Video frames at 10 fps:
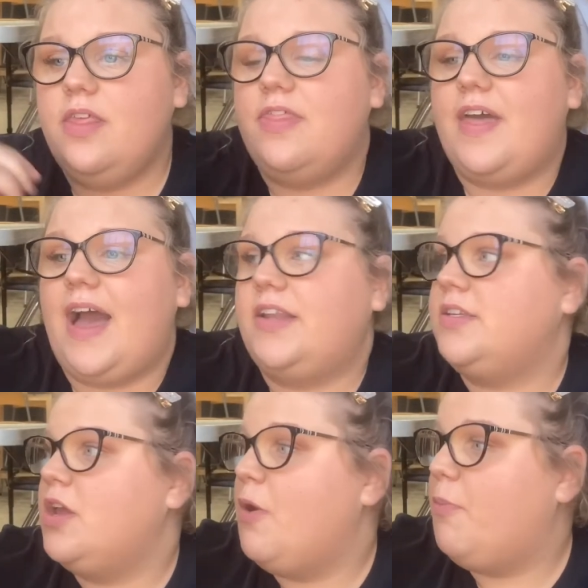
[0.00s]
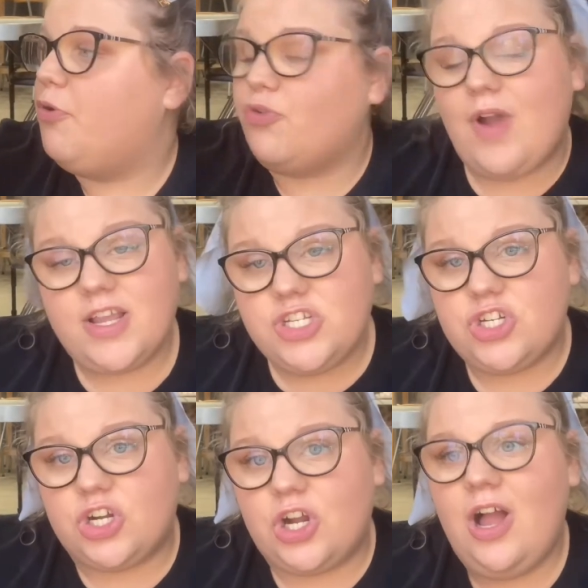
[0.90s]
that
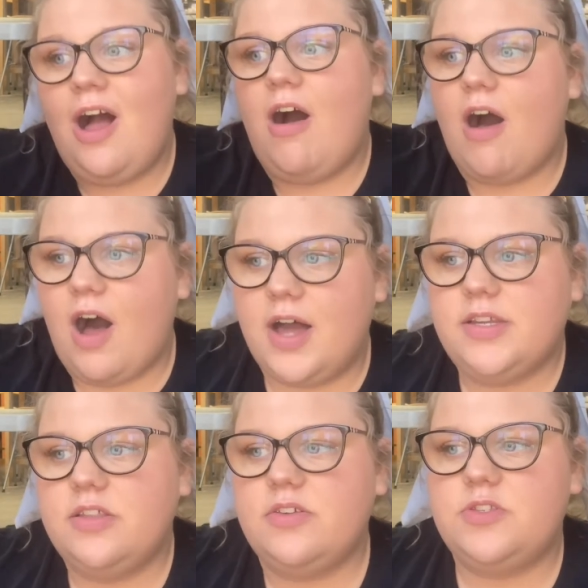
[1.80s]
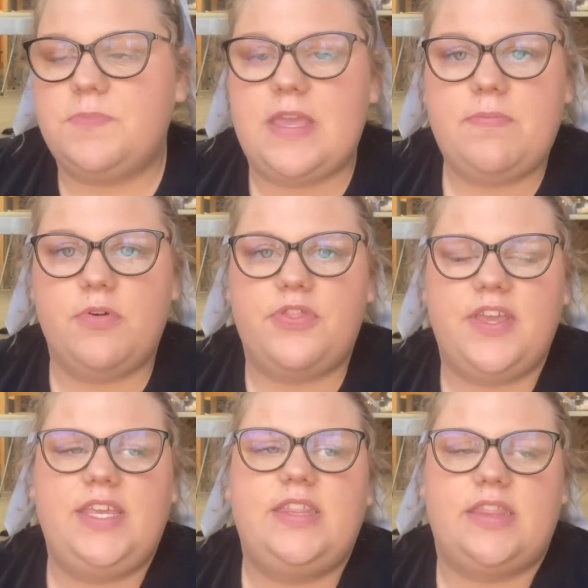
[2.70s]
pressure onto those people
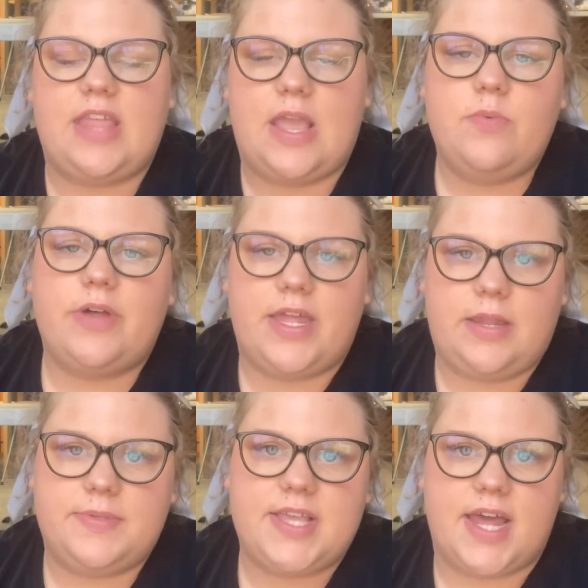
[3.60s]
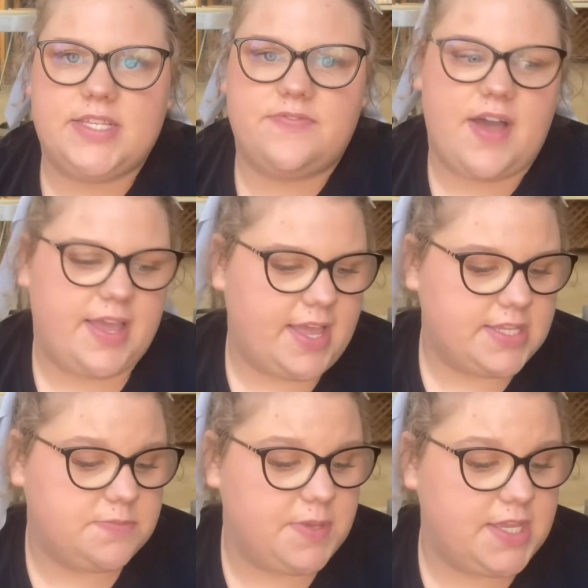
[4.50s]
thinking that they will end up satisfying
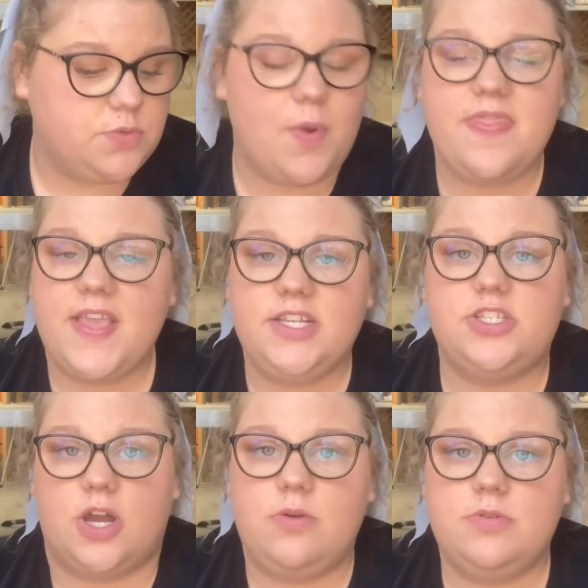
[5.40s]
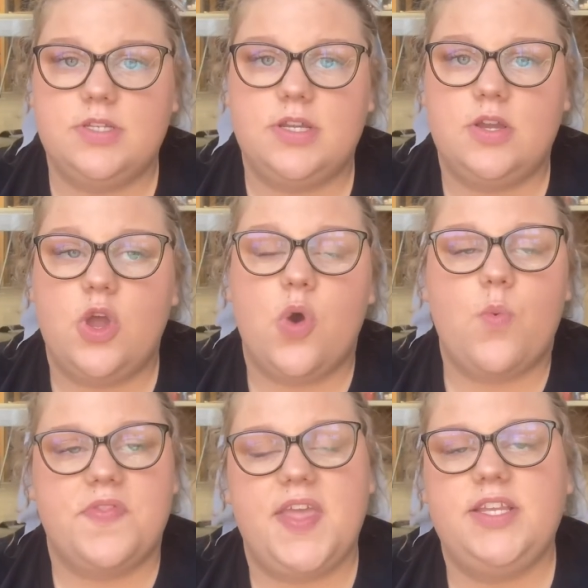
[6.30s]
us. Because when they
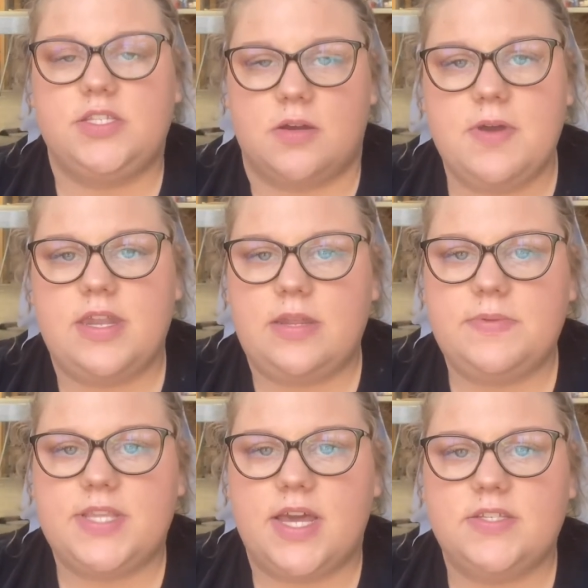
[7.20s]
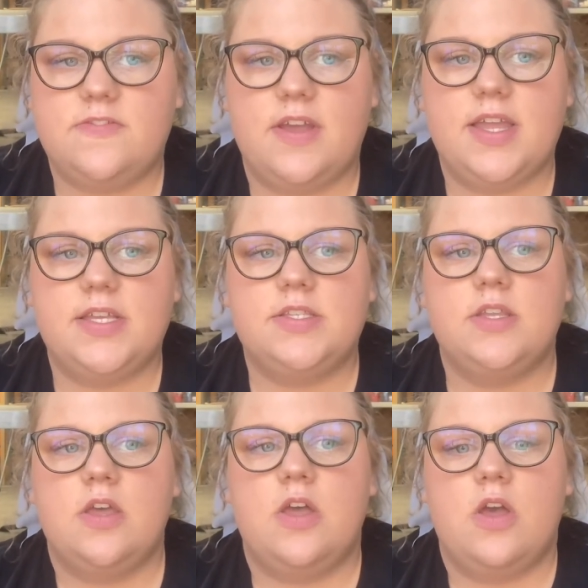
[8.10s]
don't end up satisfying us,
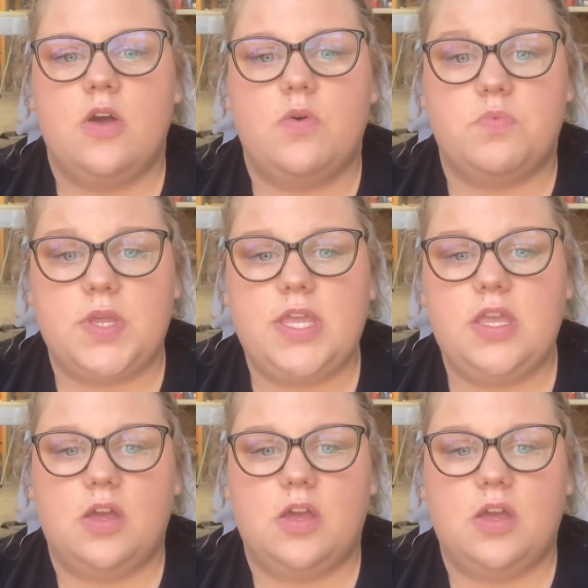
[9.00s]
we